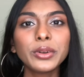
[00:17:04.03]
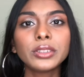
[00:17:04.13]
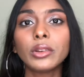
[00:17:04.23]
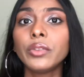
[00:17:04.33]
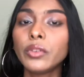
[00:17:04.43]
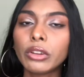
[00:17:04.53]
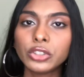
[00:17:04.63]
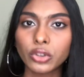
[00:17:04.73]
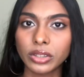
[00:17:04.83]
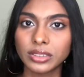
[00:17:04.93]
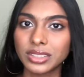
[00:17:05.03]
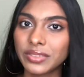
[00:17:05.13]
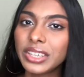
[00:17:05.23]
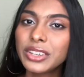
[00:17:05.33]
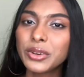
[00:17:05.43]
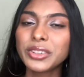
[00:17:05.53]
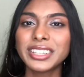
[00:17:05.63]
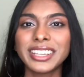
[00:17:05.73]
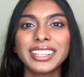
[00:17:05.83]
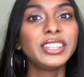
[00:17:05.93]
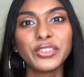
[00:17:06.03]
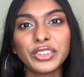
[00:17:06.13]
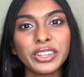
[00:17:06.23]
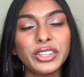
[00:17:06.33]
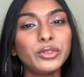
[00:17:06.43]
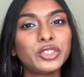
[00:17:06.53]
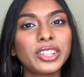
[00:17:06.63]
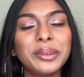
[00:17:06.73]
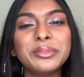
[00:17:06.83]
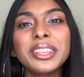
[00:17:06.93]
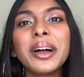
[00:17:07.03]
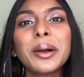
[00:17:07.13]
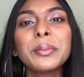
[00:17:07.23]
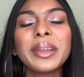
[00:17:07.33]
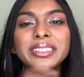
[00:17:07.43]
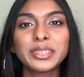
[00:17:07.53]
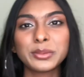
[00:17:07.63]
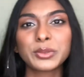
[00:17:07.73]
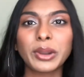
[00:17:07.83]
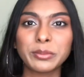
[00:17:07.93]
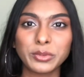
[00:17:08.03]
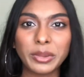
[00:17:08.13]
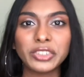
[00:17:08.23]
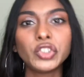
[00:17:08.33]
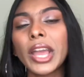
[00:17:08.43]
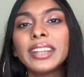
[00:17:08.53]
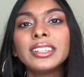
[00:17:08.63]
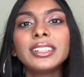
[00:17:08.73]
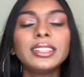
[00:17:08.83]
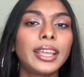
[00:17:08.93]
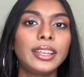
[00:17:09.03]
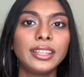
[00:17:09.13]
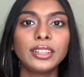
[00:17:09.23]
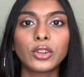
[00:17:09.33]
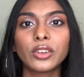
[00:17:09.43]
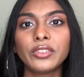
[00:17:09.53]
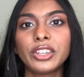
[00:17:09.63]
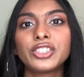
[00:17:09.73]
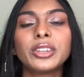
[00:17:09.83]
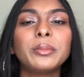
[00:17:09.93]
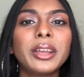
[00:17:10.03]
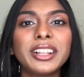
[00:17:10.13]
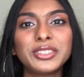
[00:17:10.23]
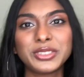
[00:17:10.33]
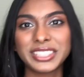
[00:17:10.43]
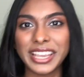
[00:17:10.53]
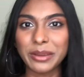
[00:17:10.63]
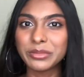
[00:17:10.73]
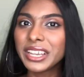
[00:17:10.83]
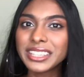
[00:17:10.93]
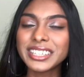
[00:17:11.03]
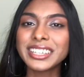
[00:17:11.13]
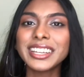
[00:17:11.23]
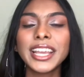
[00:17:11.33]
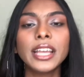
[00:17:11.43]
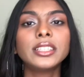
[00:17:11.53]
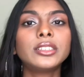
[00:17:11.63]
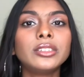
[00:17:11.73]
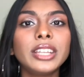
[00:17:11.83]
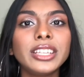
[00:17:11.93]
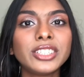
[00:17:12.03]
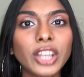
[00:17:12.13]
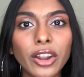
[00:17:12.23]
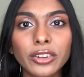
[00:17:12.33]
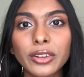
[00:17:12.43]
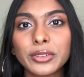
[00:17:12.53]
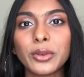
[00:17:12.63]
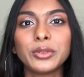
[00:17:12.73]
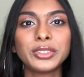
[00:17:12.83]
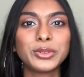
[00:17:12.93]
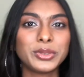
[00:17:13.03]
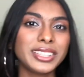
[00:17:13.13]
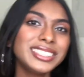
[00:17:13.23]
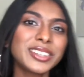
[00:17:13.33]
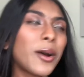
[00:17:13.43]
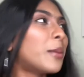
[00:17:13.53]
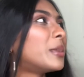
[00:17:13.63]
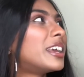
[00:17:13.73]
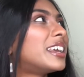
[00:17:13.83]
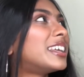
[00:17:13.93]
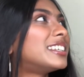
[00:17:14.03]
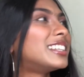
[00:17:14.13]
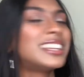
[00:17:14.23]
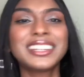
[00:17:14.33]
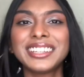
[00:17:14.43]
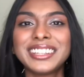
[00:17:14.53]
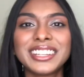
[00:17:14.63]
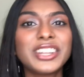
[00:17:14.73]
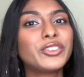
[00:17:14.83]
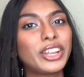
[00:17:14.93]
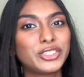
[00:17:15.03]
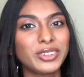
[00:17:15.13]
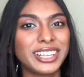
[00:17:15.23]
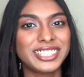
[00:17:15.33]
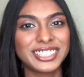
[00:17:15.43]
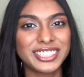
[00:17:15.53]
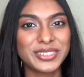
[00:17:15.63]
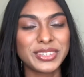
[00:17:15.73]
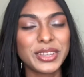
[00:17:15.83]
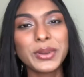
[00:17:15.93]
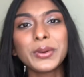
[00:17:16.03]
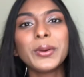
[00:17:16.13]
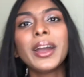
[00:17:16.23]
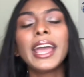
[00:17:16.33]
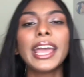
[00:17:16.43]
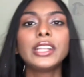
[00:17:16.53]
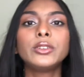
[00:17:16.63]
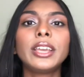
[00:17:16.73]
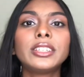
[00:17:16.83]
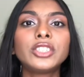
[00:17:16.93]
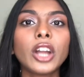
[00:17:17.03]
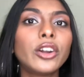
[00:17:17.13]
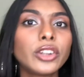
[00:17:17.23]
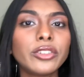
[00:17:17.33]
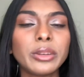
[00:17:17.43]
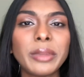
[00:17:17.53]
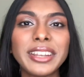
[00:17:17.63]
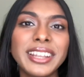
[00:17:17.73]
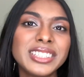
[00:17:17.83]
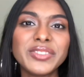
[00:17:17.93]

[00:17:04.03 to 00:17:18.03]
So if you enjoyed this video, then give it a huge thumbs up and subscribe to my channel and hit the notification bell to stay updated. So today's shout out goes to this comment. Congratulations to you. And to get shout out in my next